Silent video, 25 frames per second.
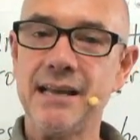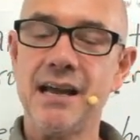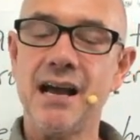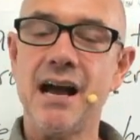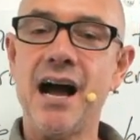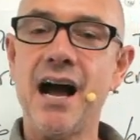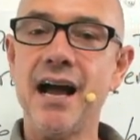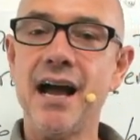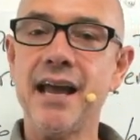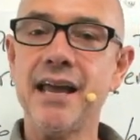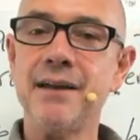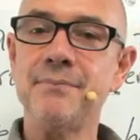
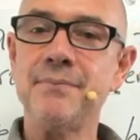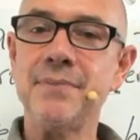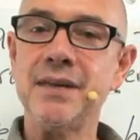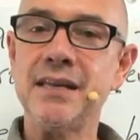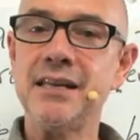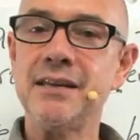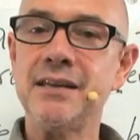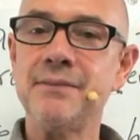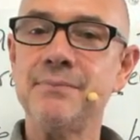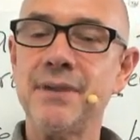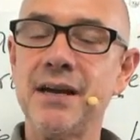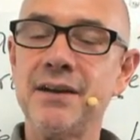I am
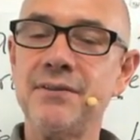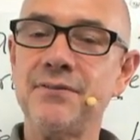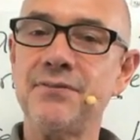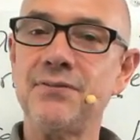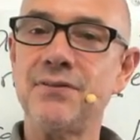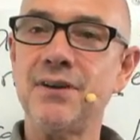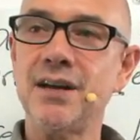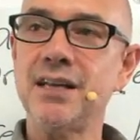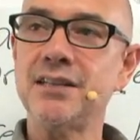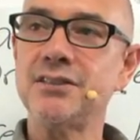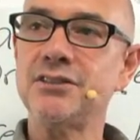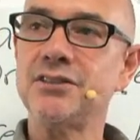meeting my
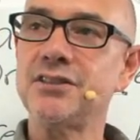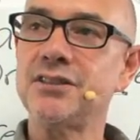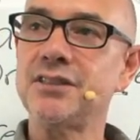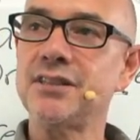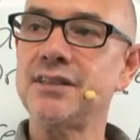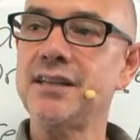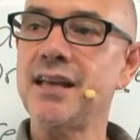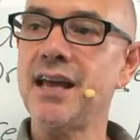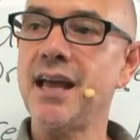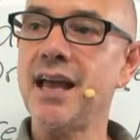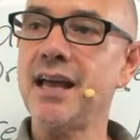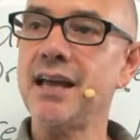friends
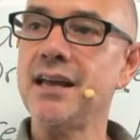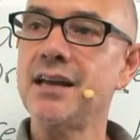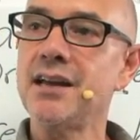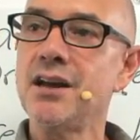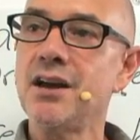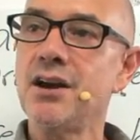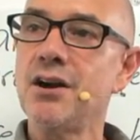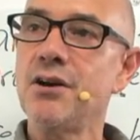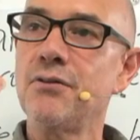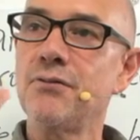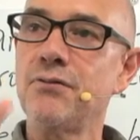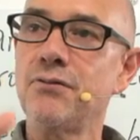today
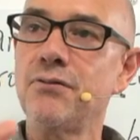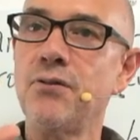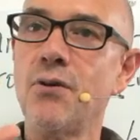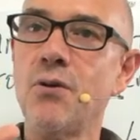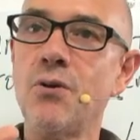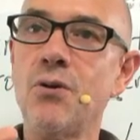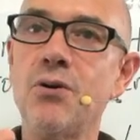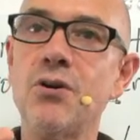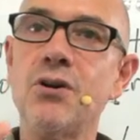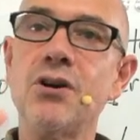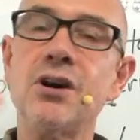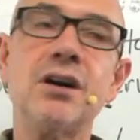
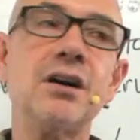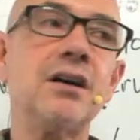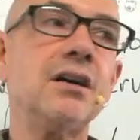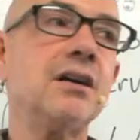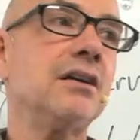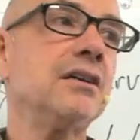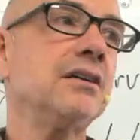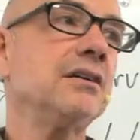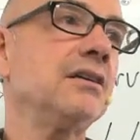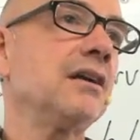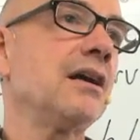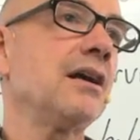
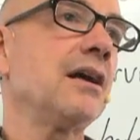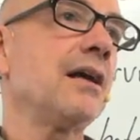for